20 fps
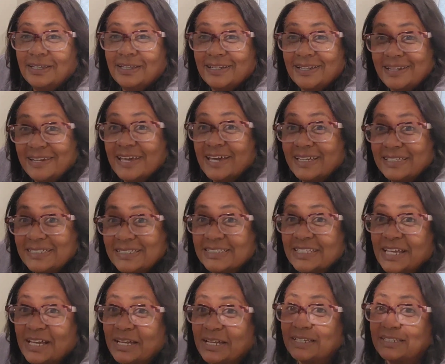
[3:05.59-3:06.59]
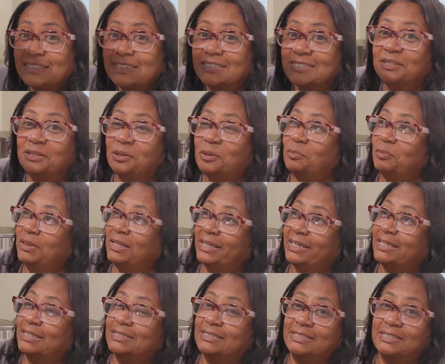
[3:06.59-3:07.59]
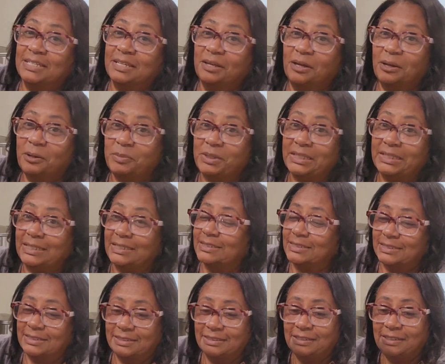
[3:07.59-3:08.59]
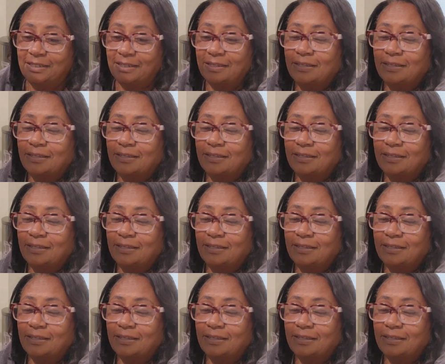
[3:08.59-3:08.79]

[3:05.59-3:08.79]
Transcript: nice size plants up in this.